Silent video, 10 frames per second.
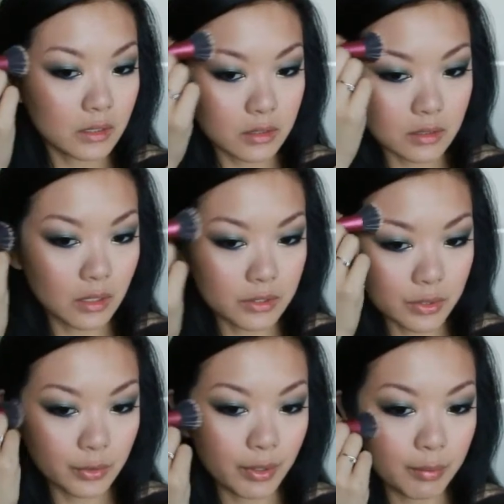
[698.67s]
This is
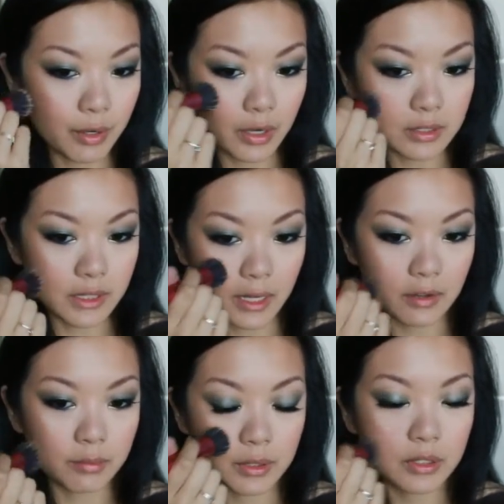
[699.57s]
also a great product to
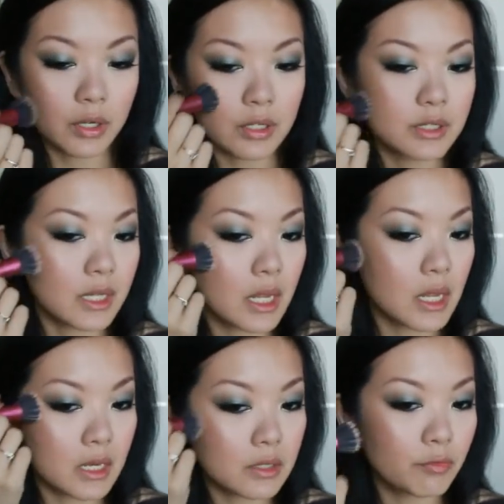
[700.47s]
have because
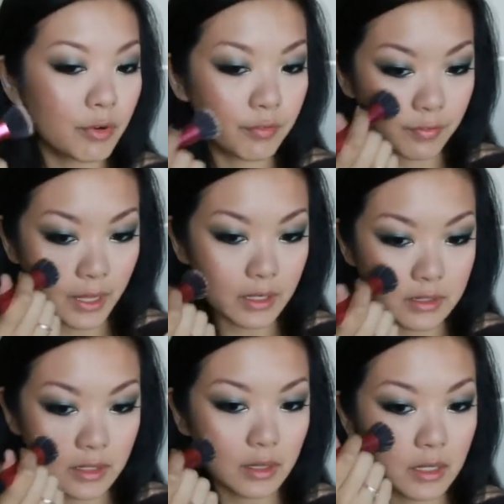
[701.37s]
it
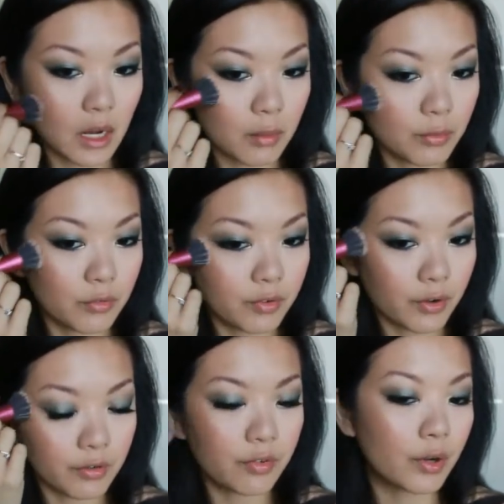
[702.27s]
reflects in the camera
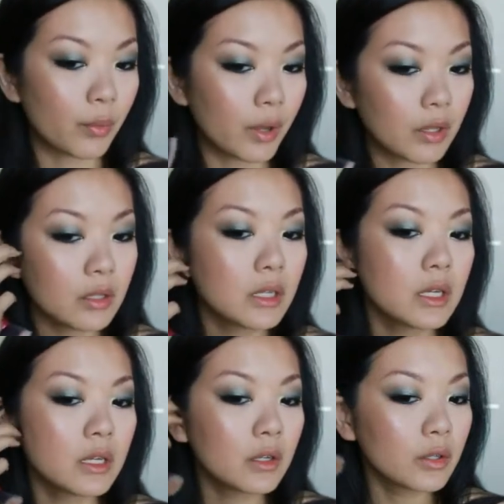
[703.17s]
very, very well.
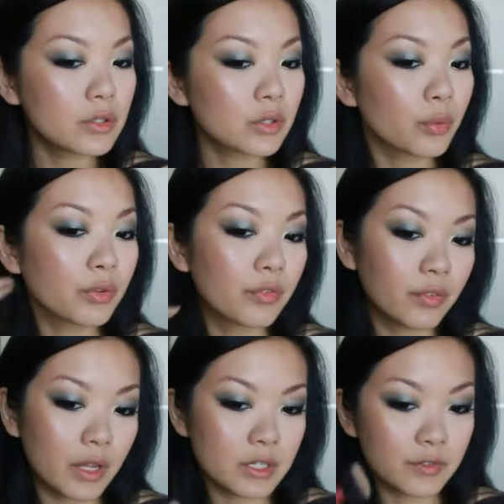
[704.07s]
So with
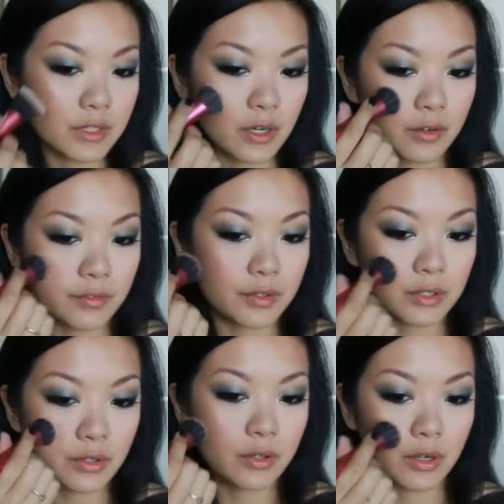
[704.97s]
flash photography,
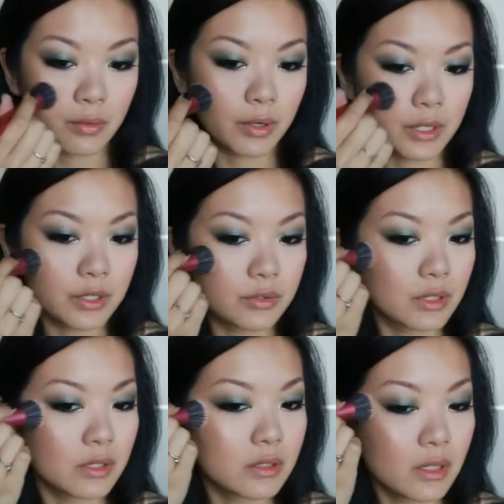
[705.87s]
you're going to want to
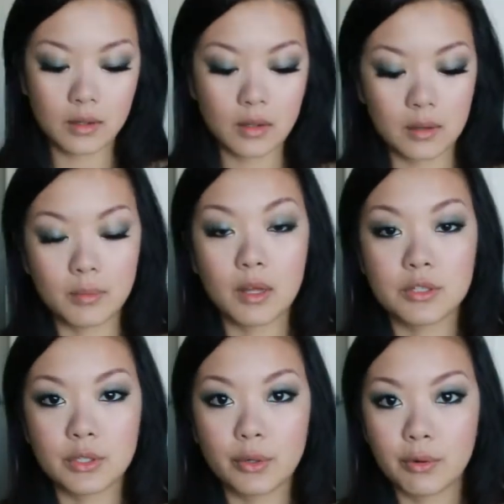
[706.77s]
use this. I'm
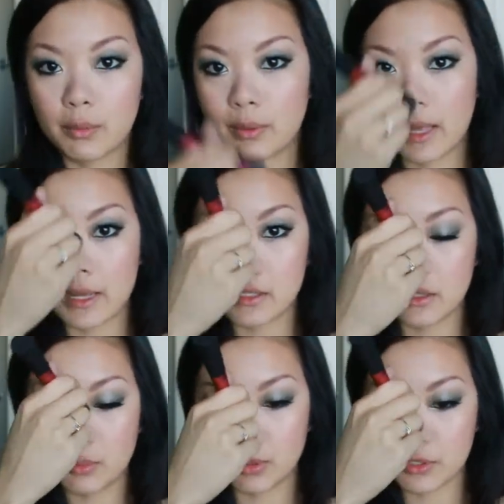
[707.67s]
also going to apply it
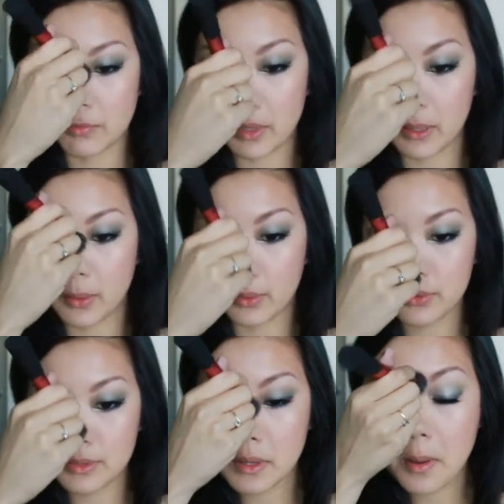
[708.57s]
to the bridge of my
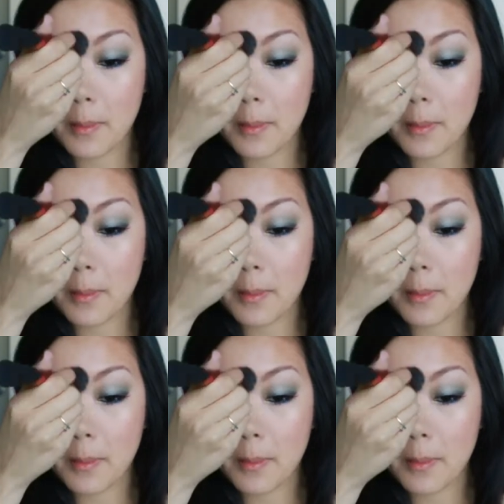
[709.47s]
nose.